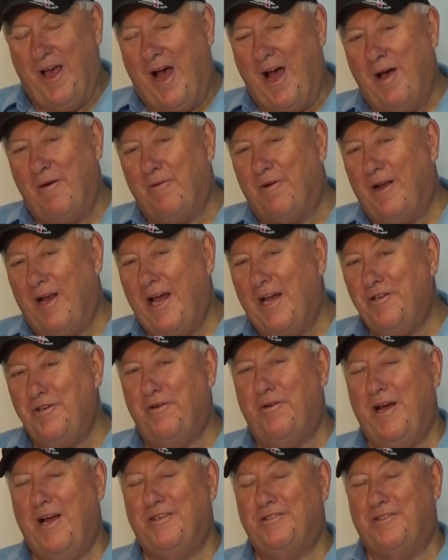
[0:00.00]
I'm glad
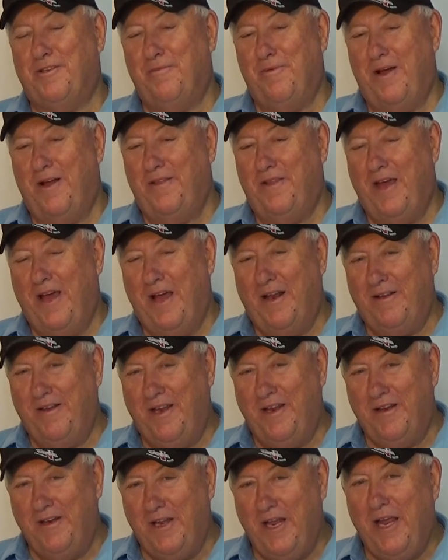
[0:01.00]
you asked about that.
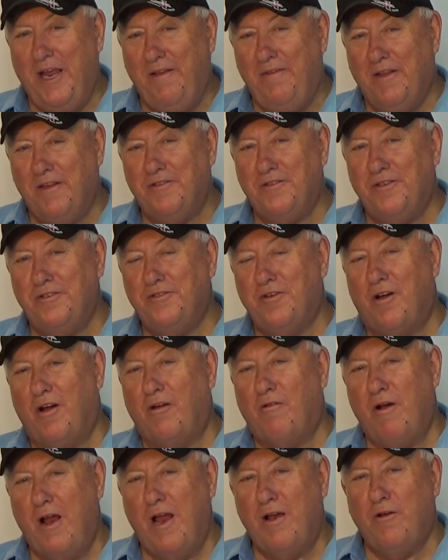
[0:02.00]
Indeed, this is our
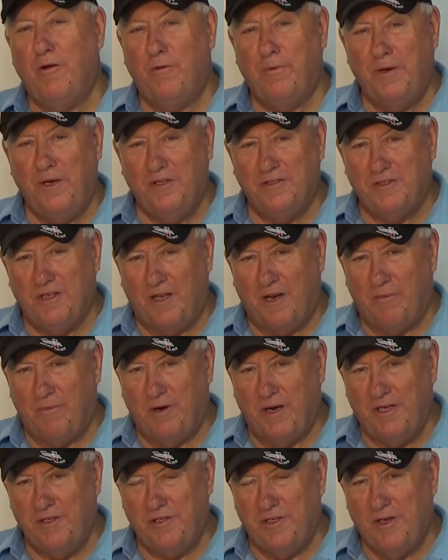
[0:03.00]
grand opening
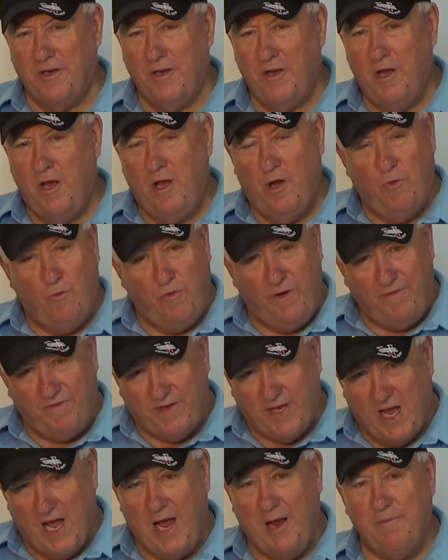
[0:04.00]
celebration. We've
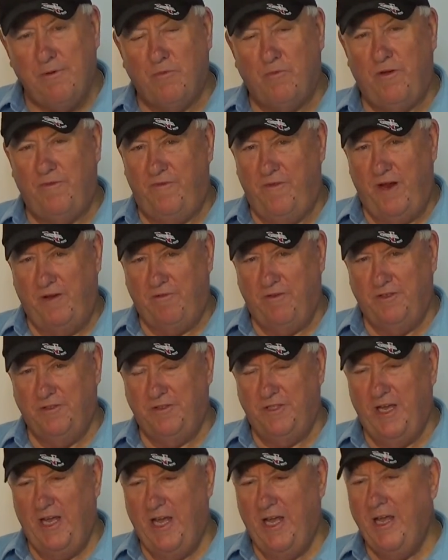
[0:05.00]
timed it with
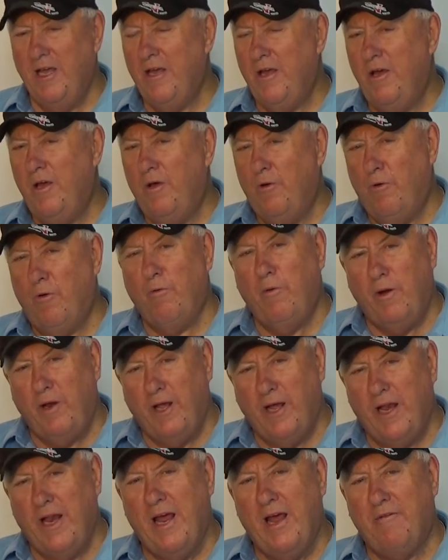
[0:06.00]
Veterans Day. We're
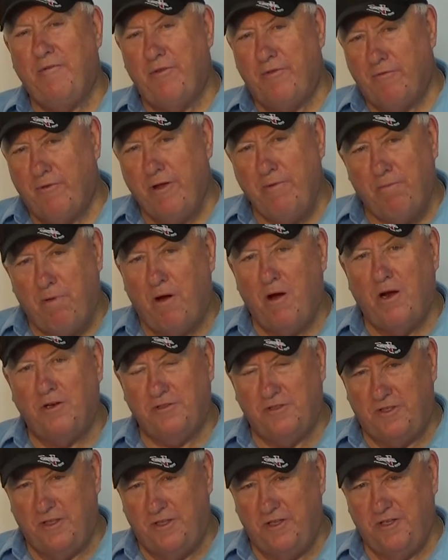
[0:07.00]
really going to have three
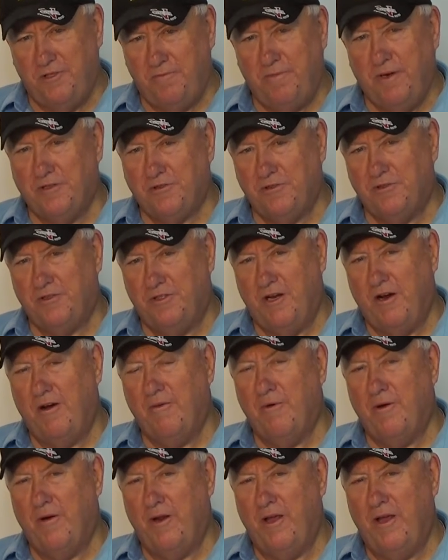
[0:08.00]
parts to this special
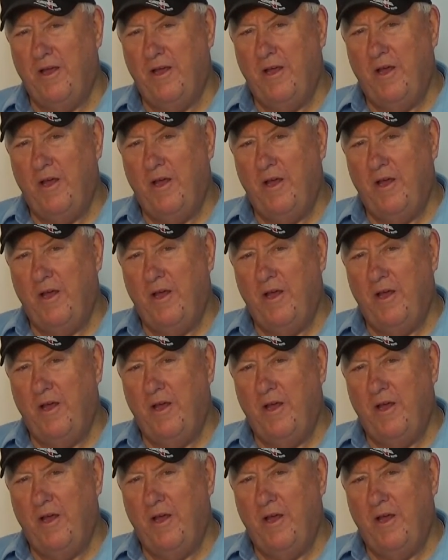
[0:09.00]
ceremony.